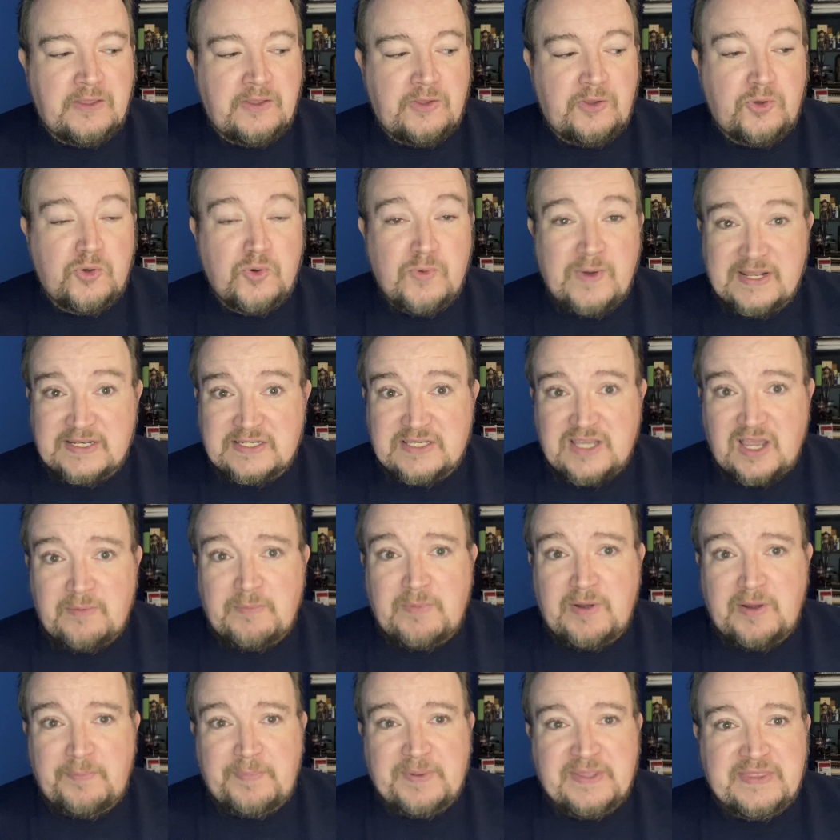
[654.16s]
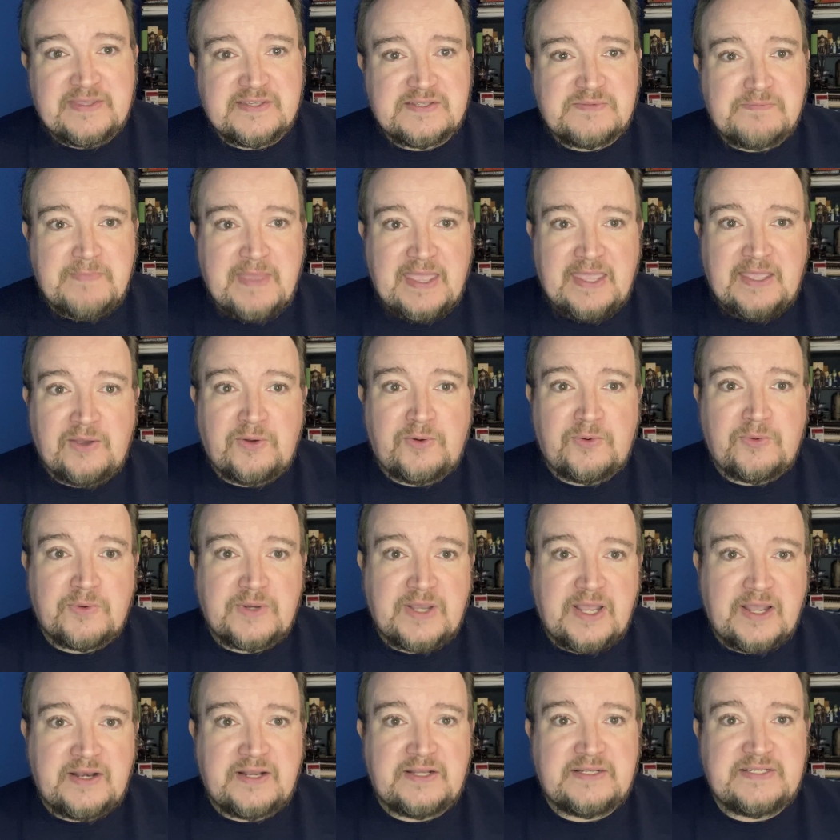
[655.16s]
who had come up in this male
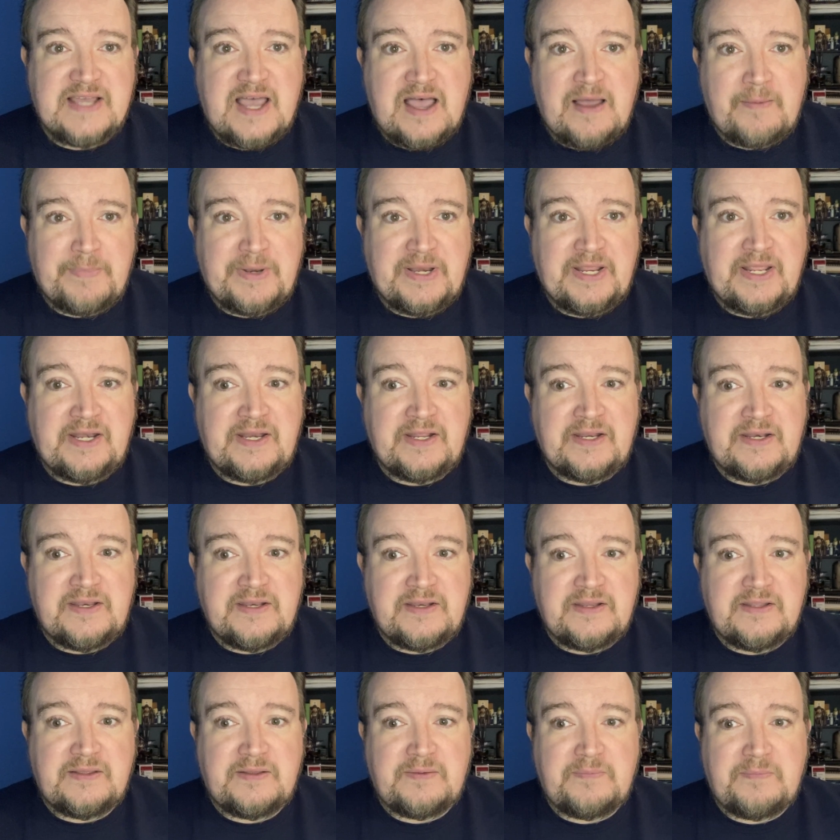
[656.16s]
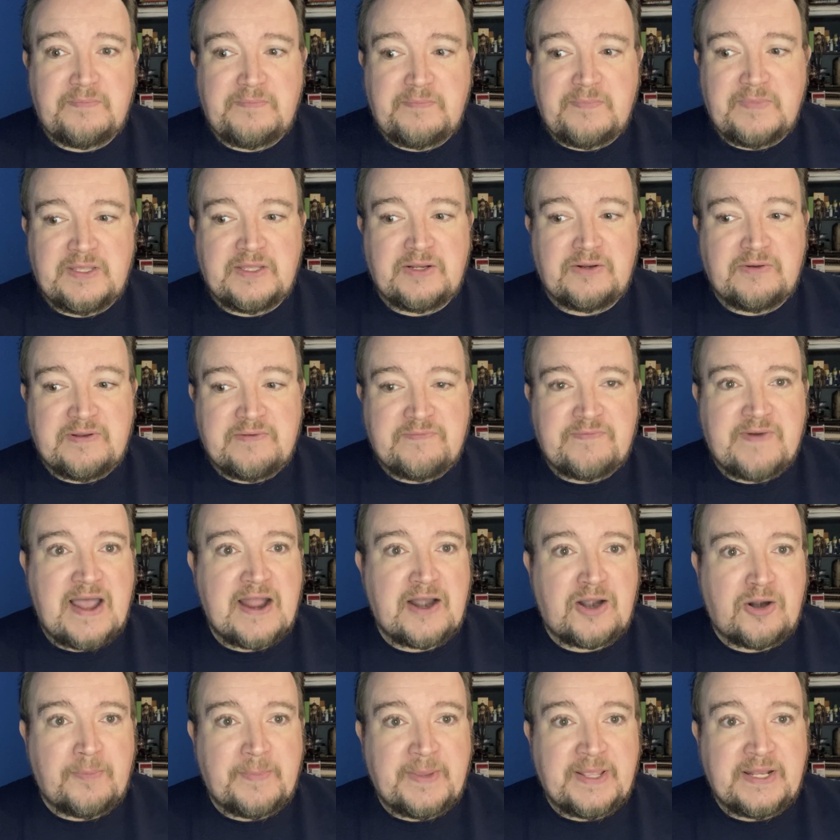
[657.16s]
kind of dominated,
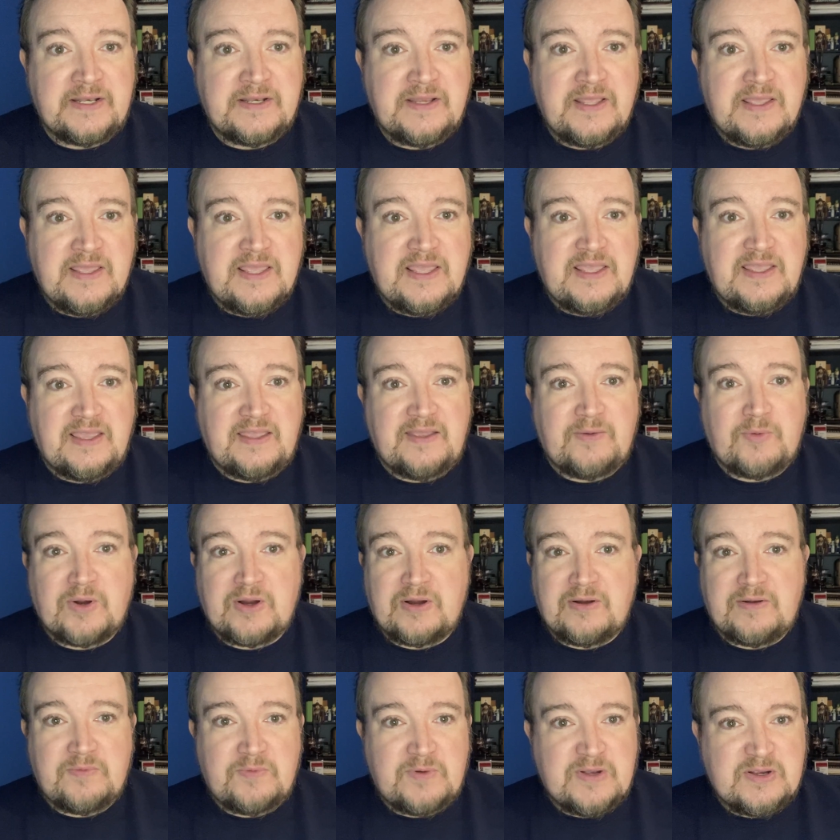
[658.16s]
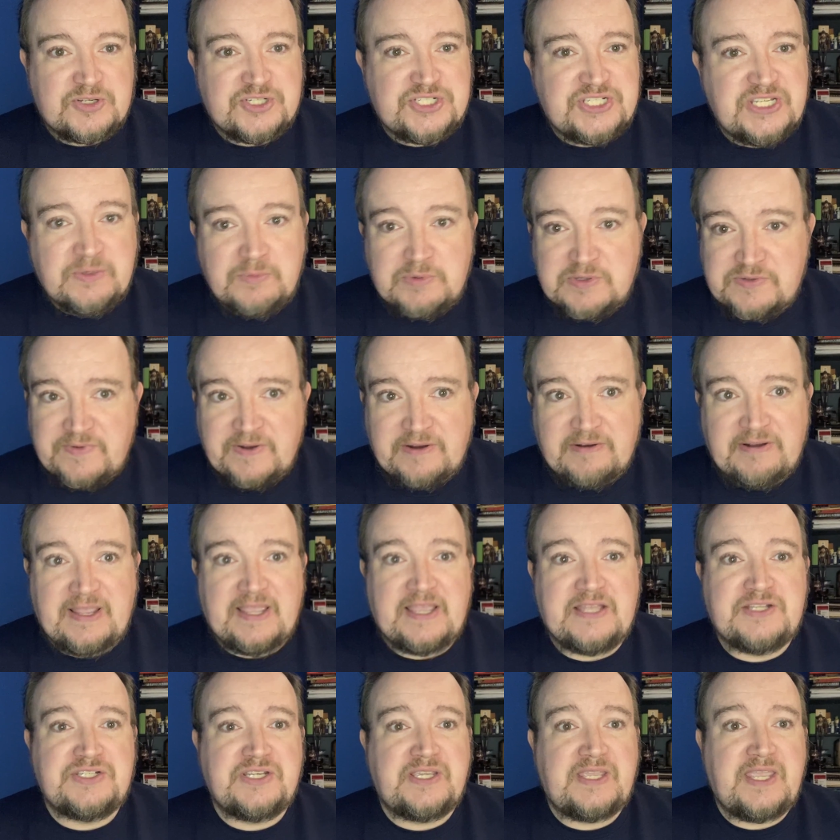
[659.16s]
environment where she was very
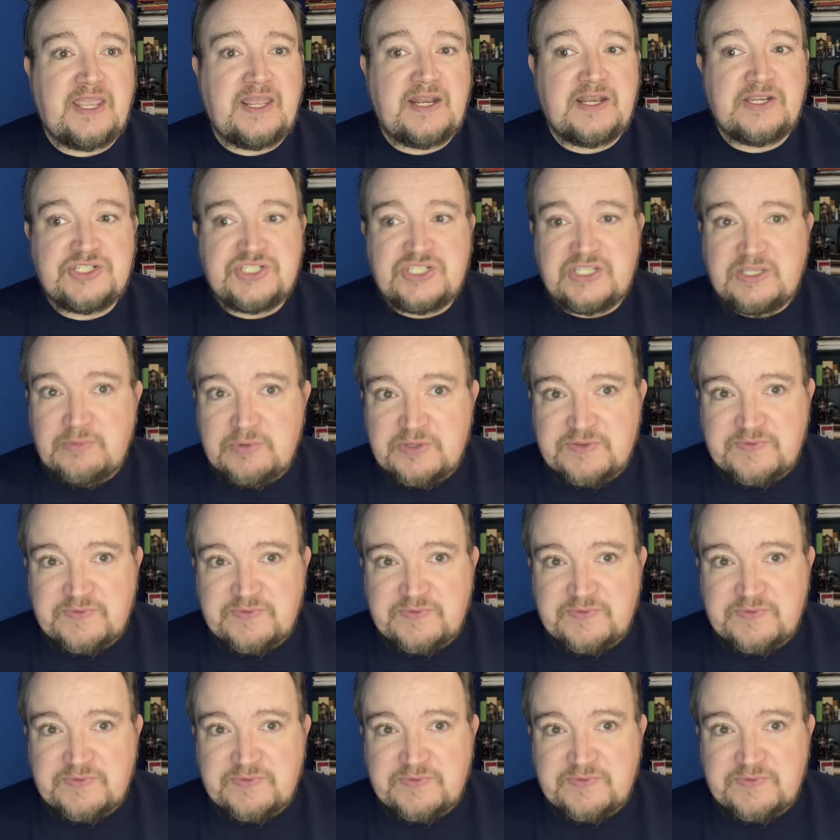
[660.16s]
educated, she was